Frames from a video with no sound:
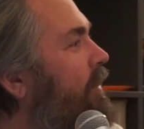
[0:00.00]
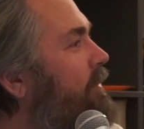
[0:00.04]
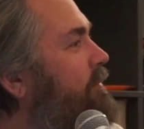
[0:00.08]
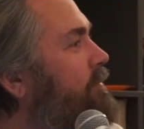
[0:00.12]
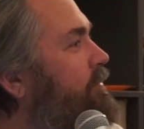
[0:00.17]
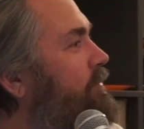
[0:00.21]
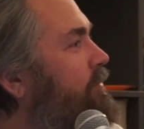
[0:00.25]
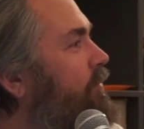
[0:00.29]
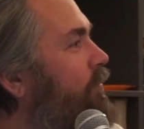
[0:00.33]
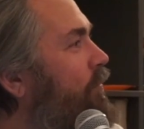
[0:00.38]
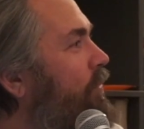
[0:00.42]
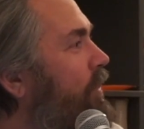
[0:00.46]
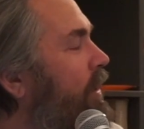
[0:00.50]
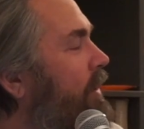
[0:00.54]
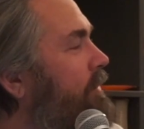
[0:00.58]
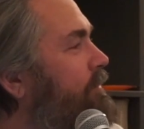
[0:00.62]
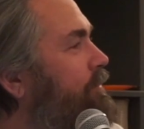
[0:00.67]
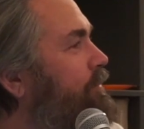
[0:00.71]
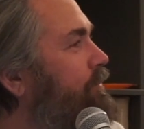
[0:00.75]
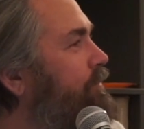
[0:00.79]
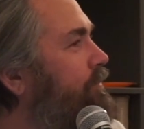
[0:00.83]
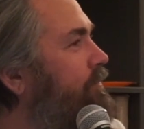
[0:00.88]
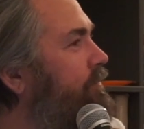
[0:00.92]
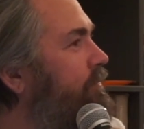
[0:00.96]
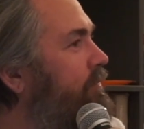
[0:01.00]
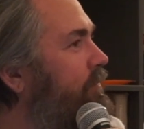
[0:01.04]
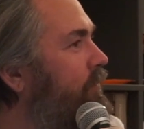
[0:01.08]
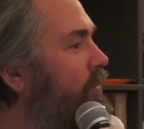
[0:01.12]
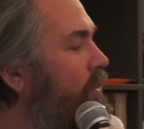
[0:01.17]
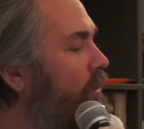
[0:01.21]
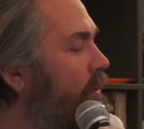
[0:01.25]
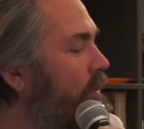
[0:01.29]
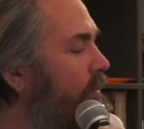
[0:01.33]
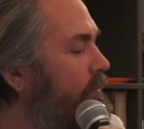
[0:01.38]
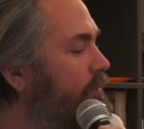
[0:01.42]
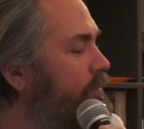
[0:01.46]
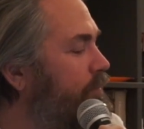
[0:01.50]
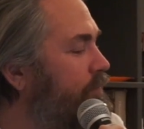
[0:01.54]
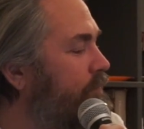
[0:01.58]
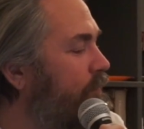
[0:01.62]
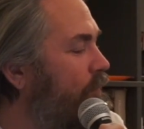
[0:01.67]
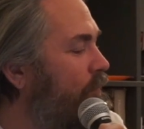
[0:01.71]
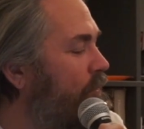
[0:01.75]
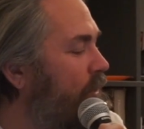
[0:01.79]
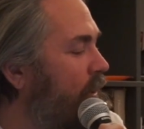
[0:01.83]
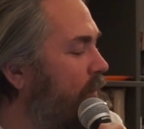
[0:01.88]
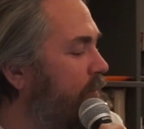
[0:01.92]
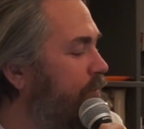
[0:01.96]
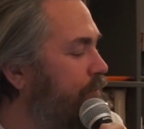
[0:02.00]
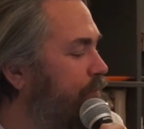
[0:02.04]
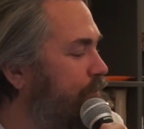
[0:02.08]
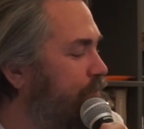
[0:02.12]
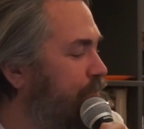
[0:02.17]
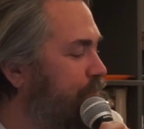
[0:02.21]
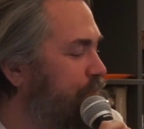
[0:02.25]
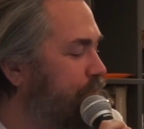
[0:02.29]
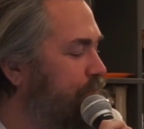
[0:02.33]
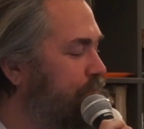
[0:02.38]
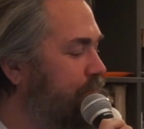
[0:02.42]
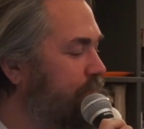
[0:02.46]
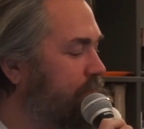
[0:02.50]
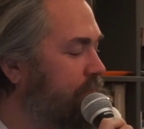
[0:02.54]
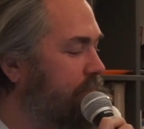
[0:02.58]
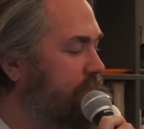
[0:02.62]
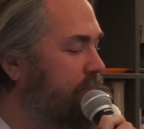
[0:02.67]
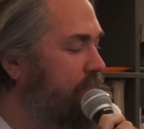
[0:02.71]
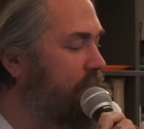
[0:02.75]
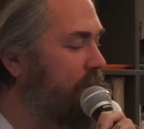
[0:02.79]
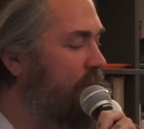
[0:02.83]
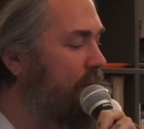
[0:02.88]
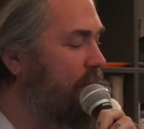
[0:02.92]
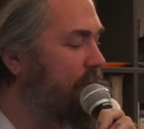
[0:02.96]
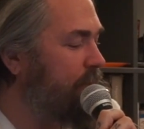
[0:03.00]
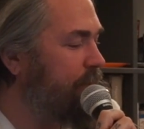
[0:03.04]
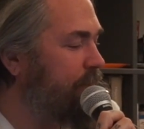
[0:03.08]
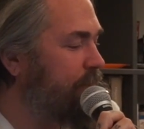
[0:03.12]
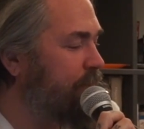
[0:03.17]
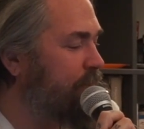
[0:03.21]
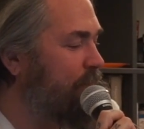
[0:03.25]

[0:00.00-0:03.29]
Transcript: All right. Now we got a show. This is episode